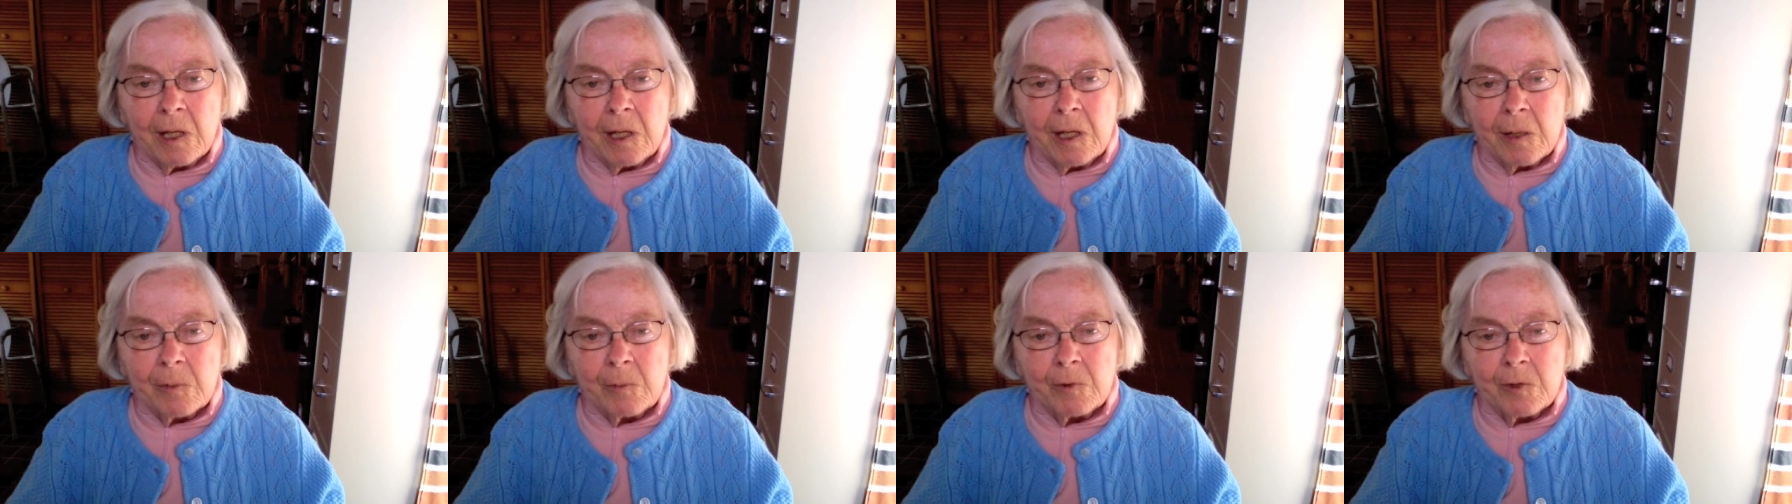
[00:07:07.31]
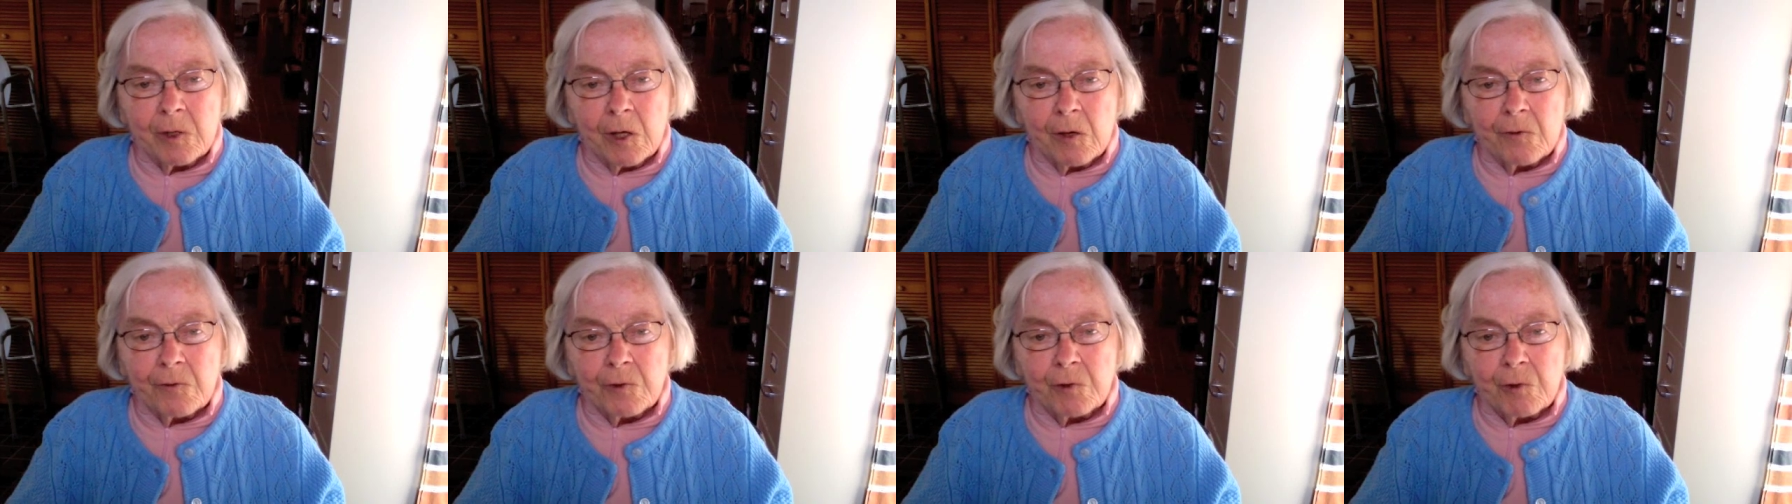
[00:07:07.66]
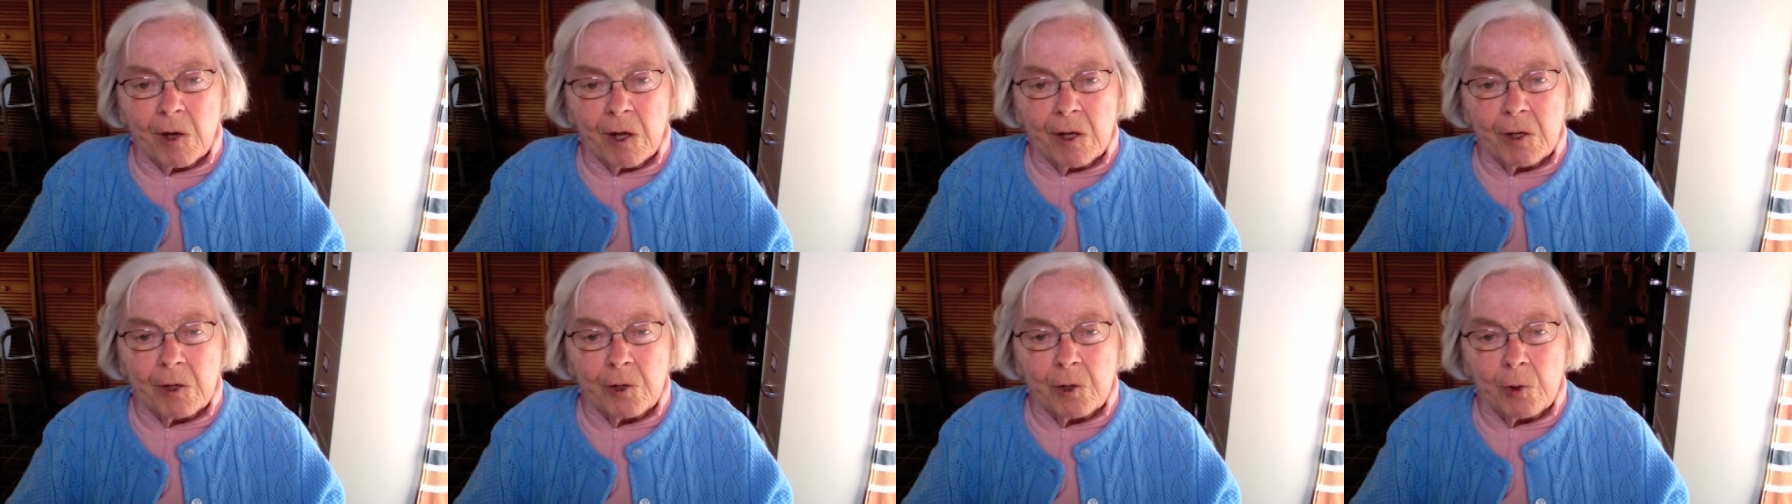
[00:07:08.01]
He himself
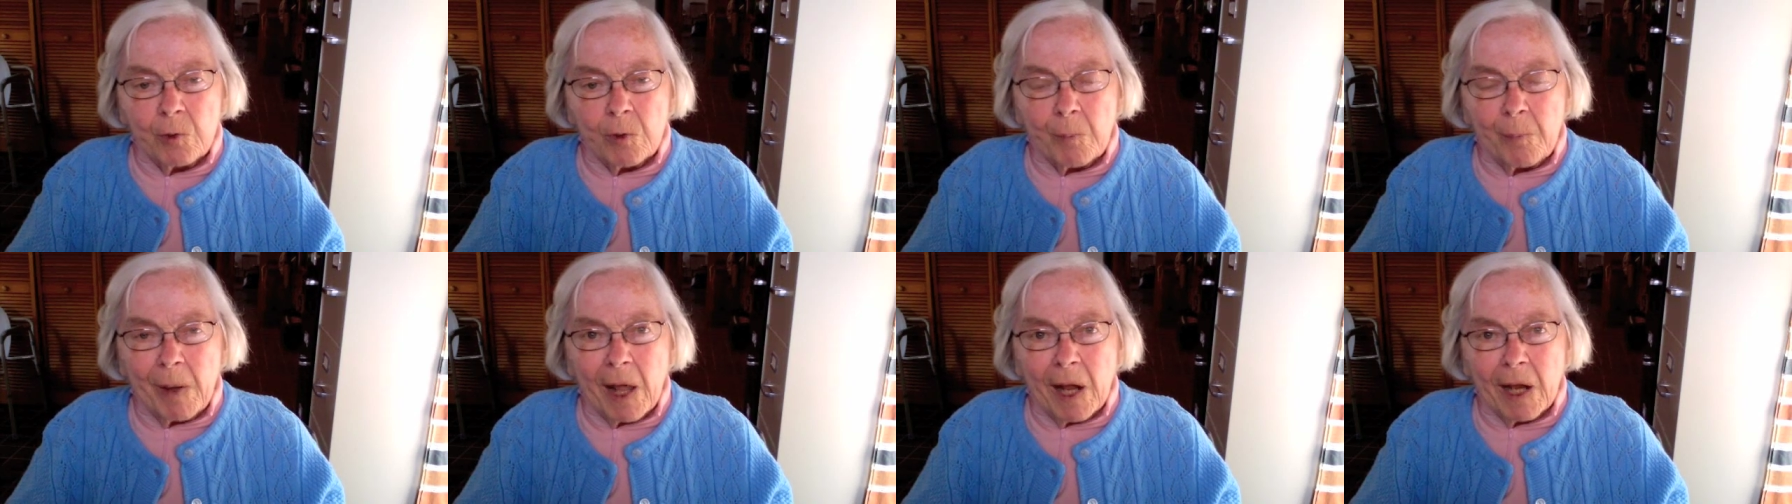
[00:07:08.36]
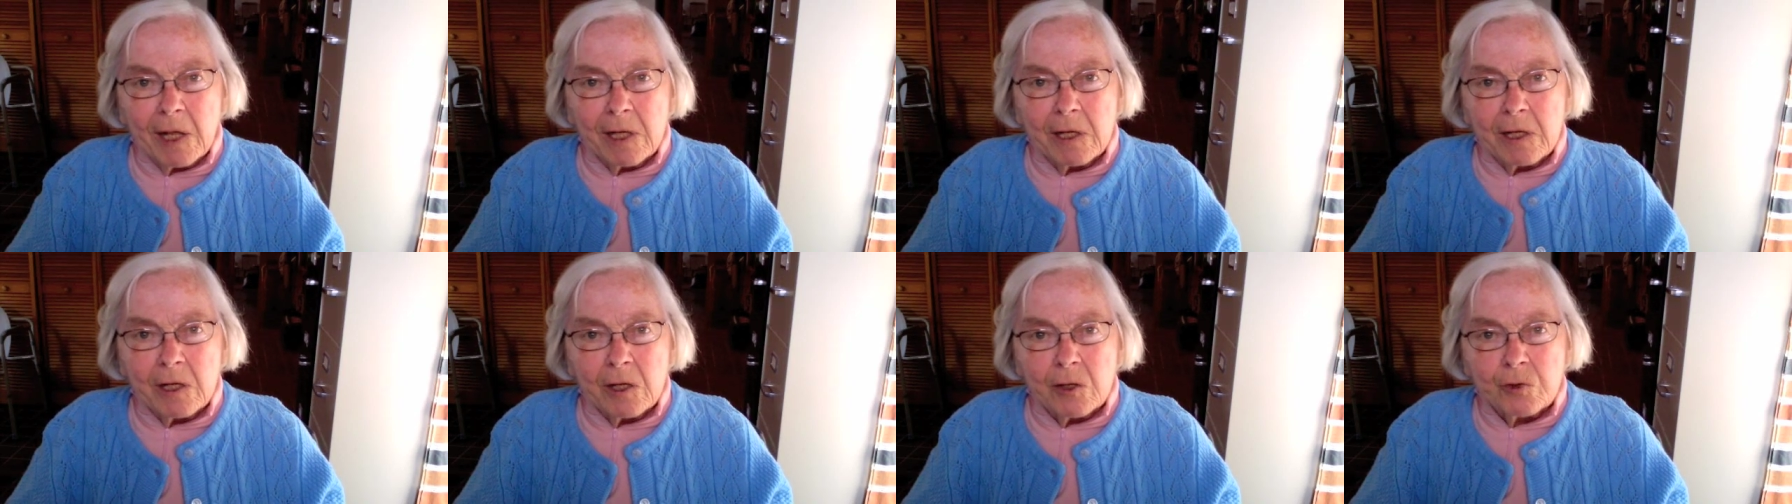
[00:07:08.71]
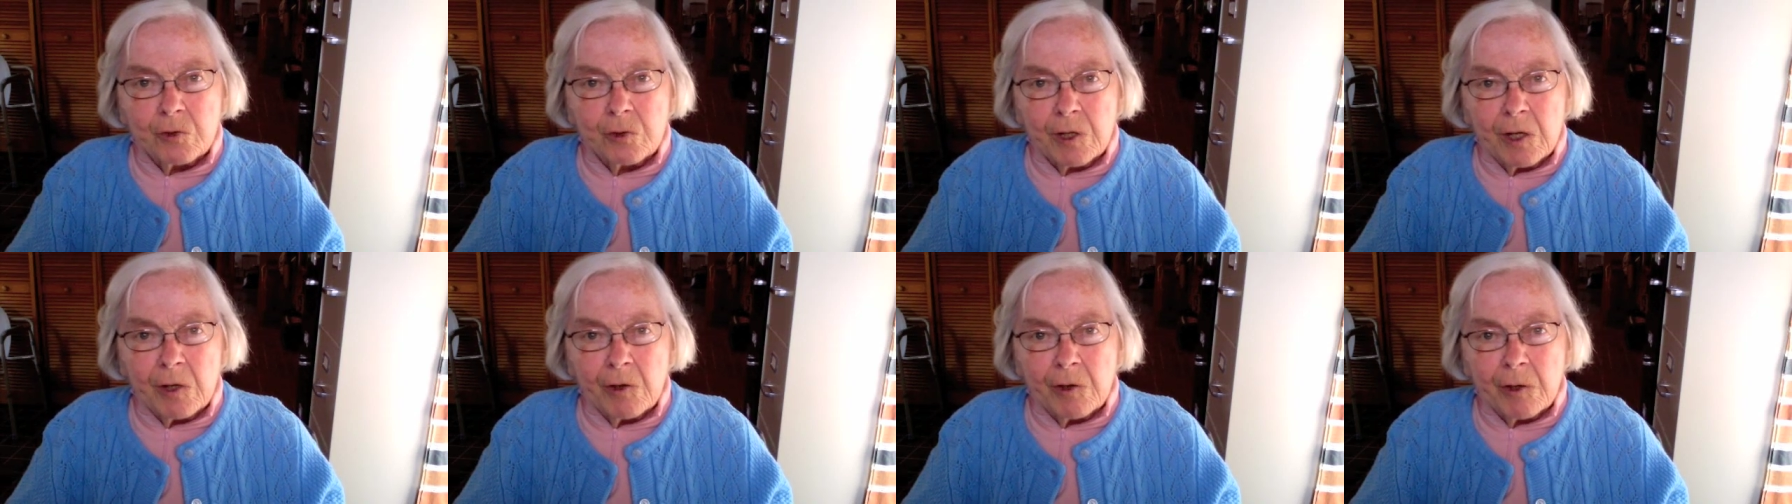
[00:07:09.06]
tried to do a Pali
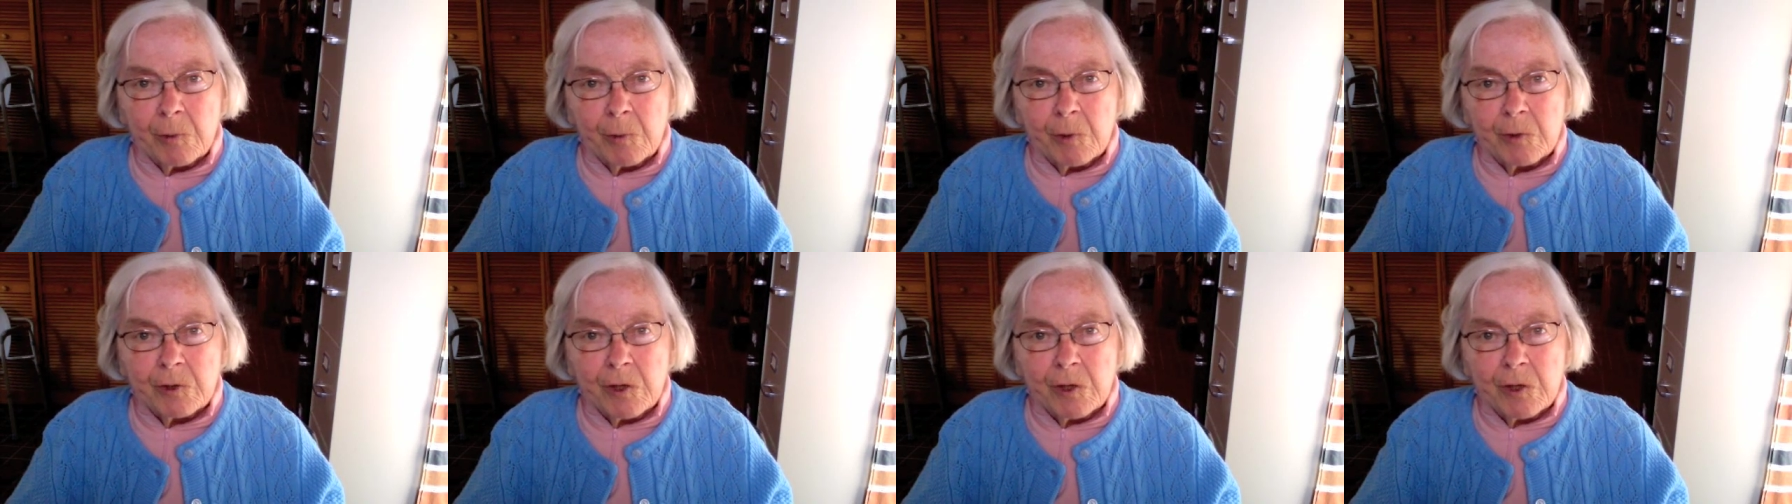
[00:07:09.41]
dictionary,